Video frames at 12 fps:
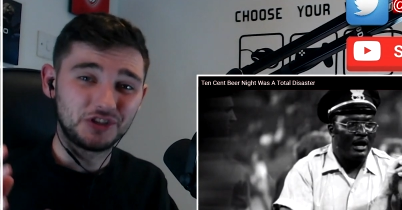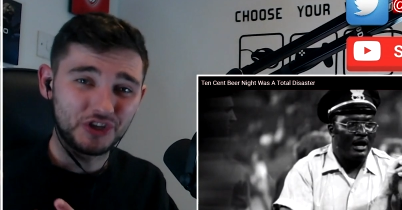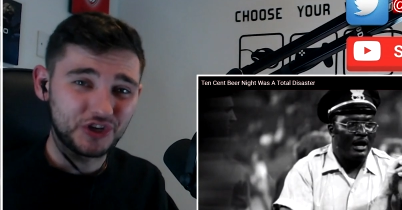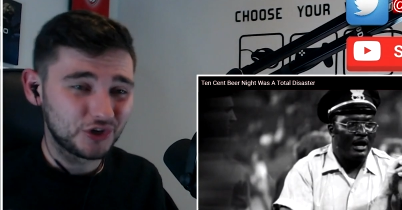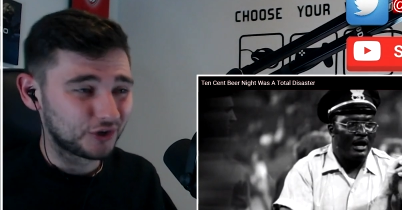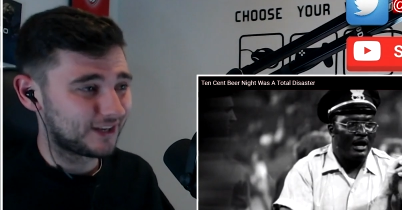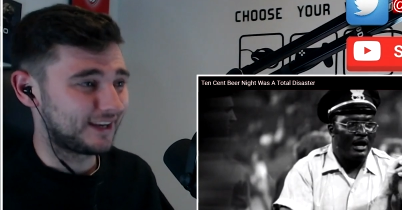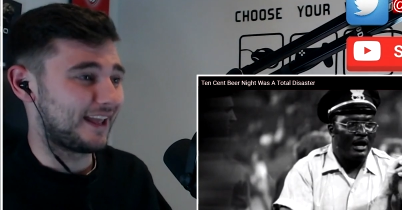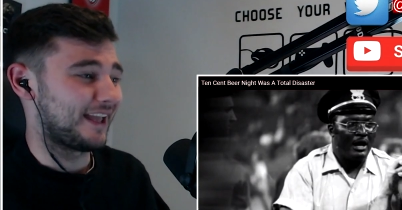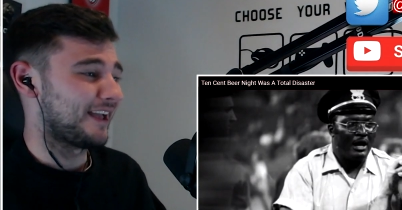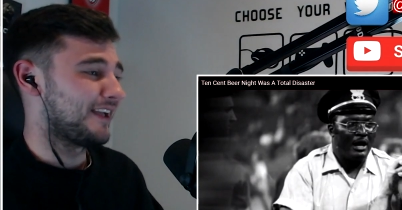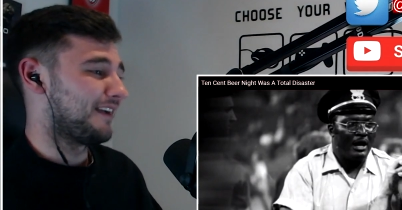Speaker 1: chugging
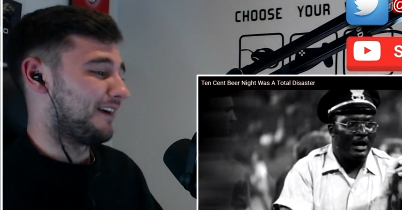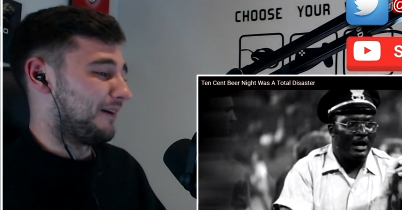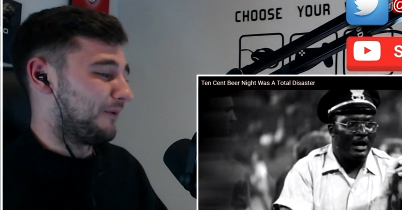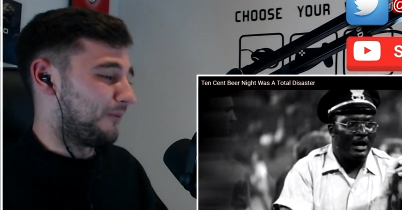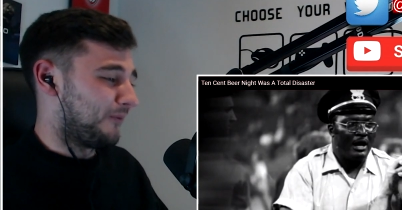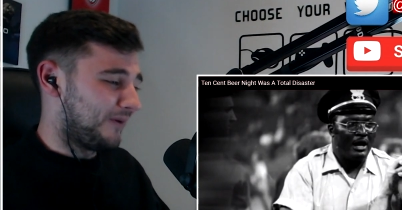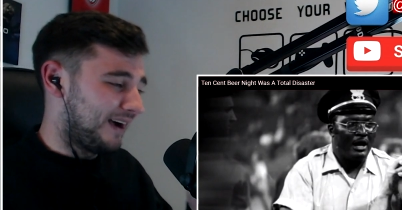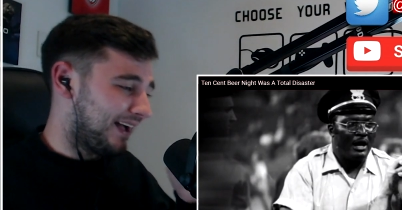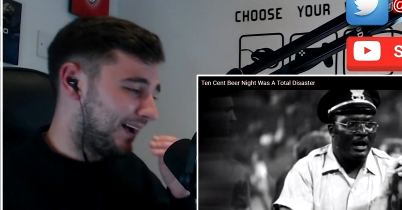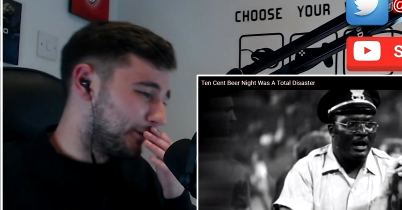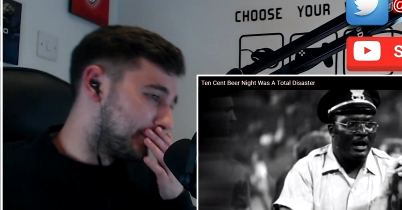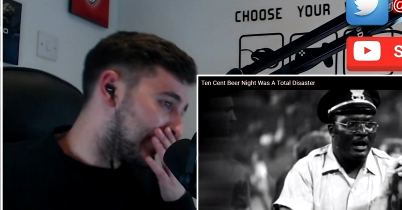it.
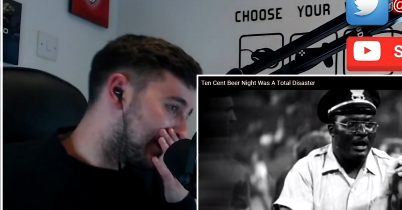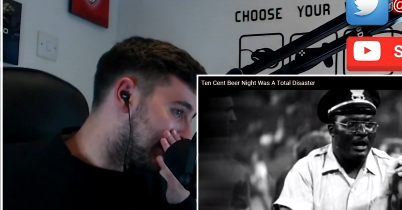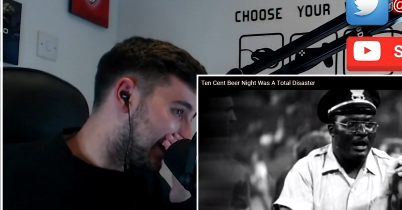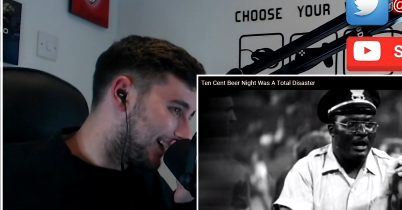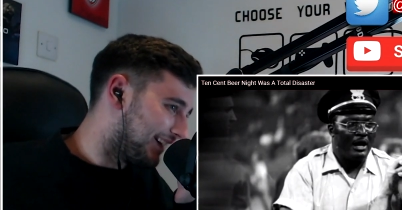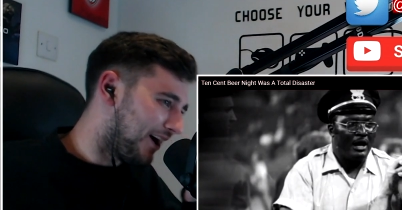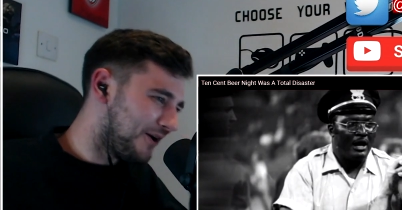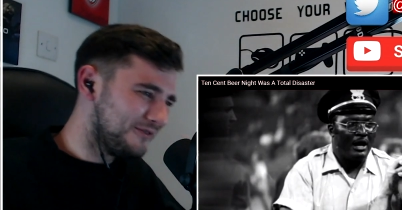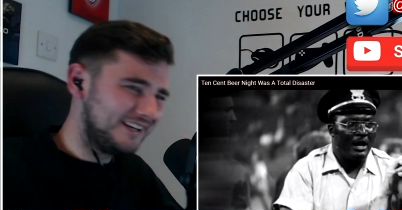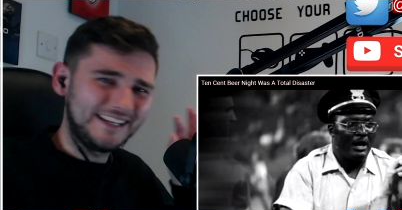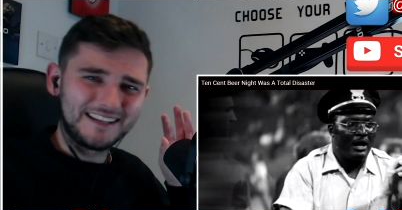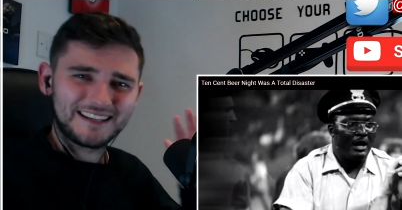Wow, man
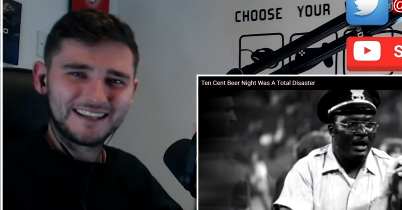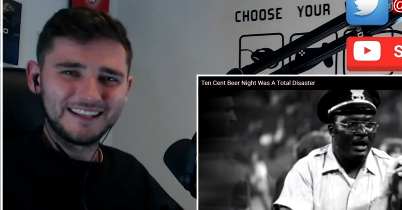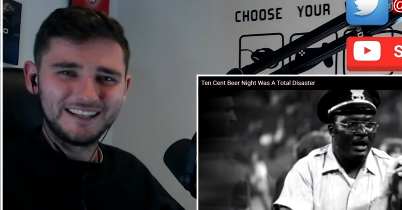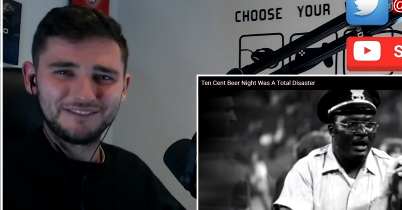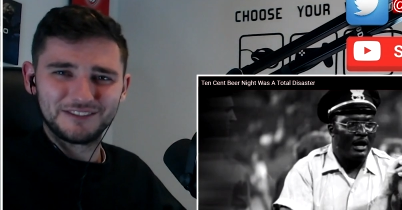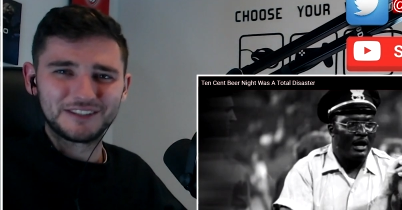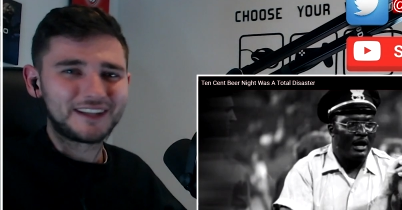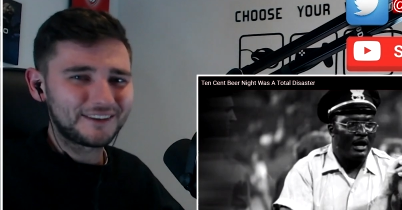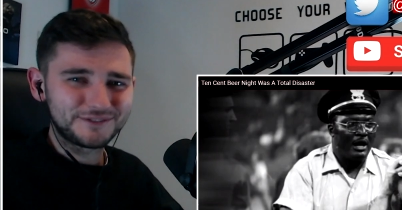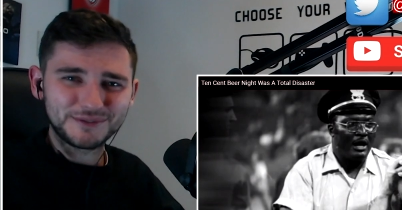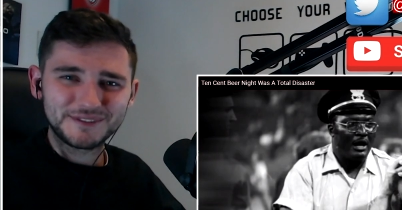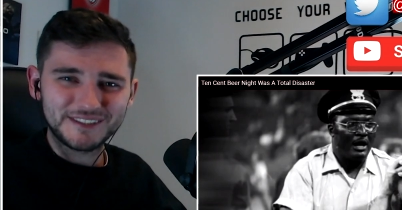only in Cleveland.
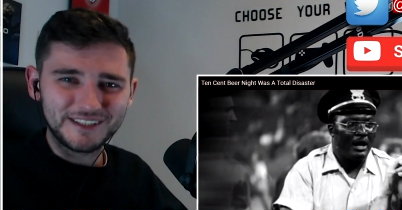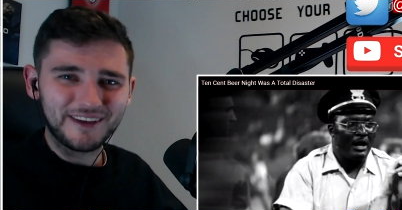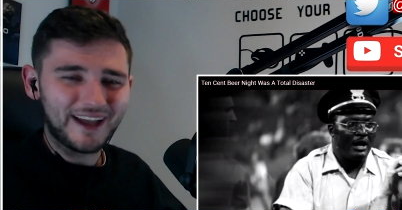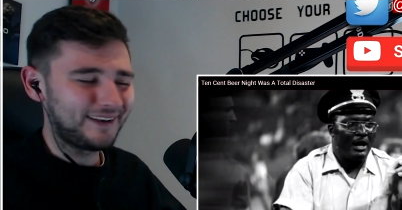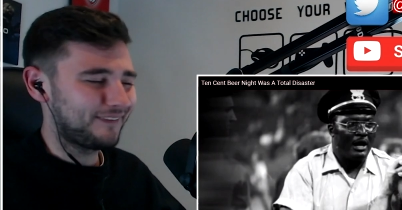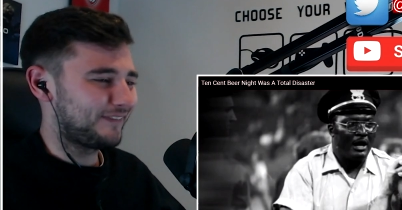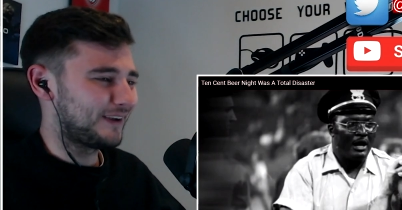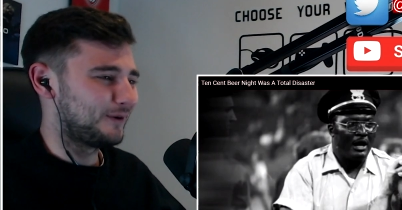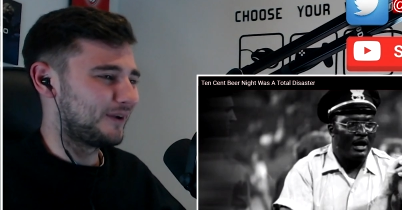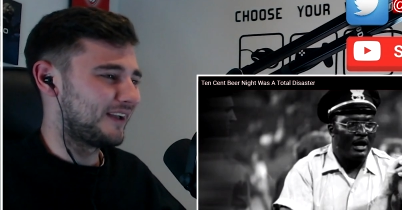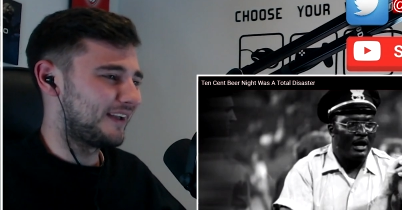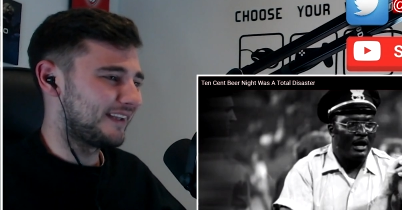After we see that
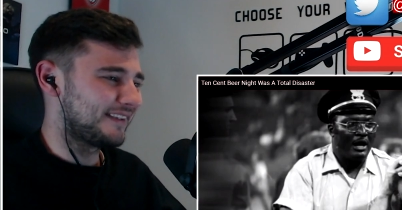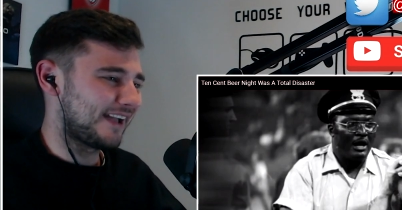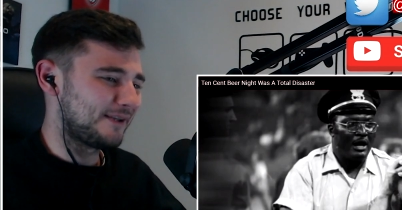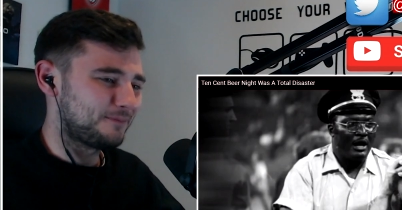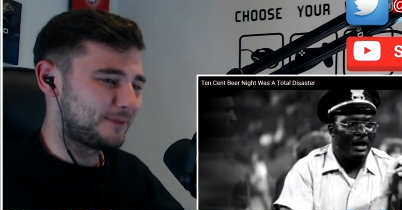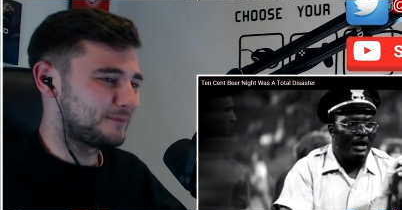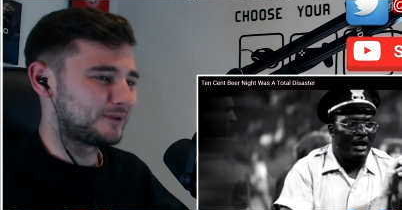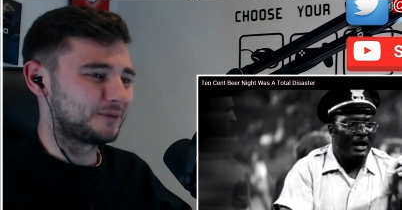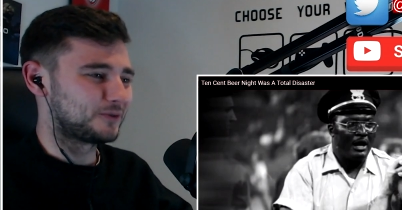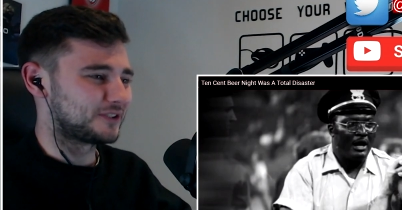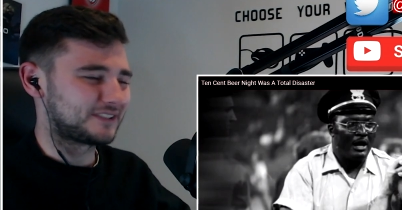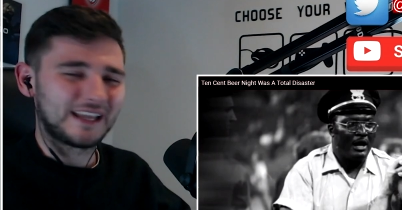NFL uh, game, people didn't
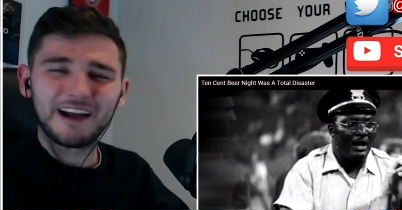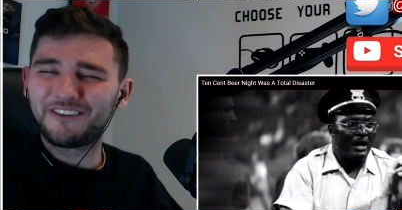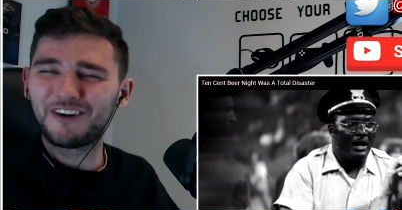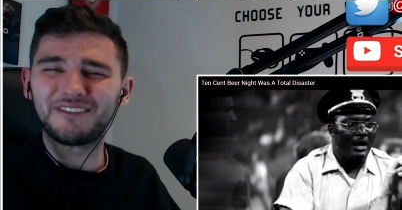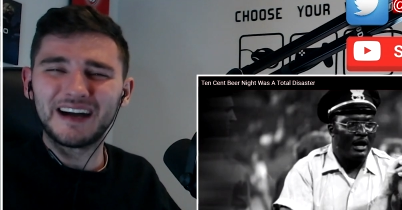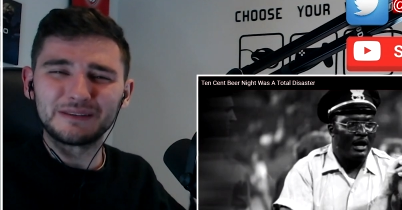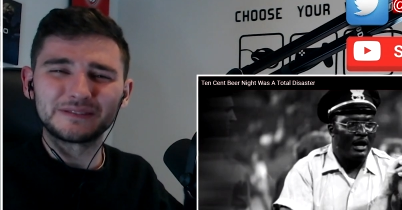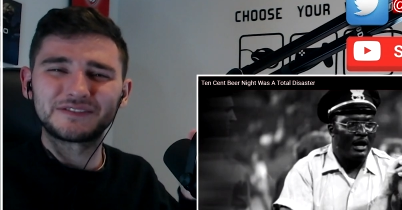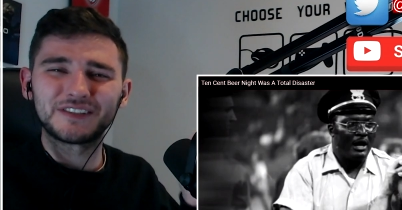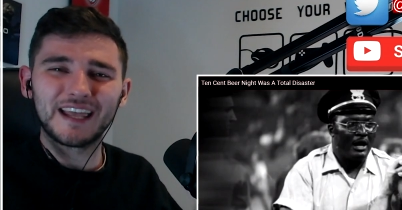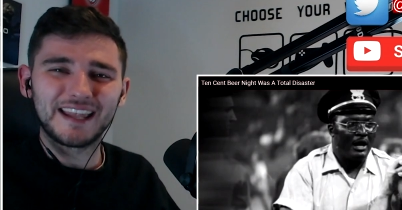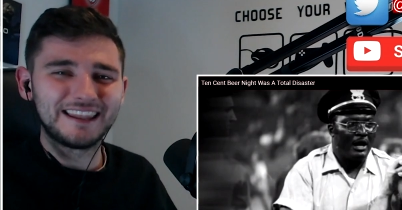want to see. I thought that was
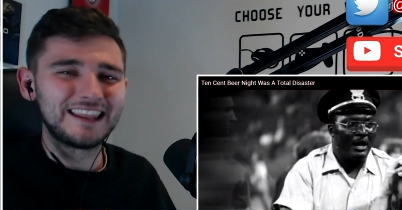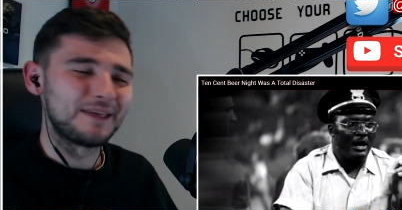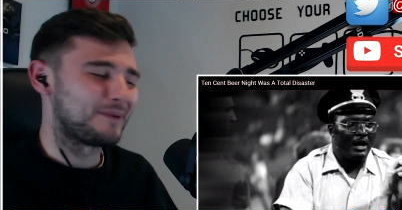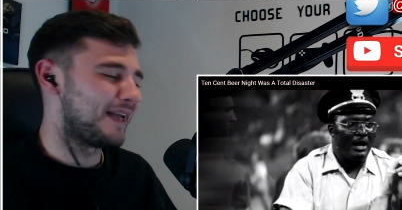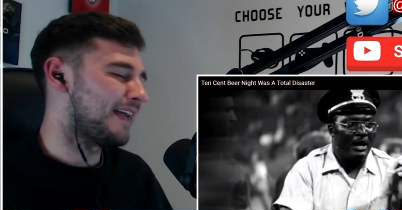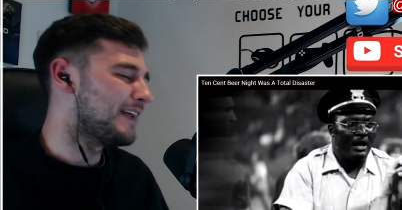the limit.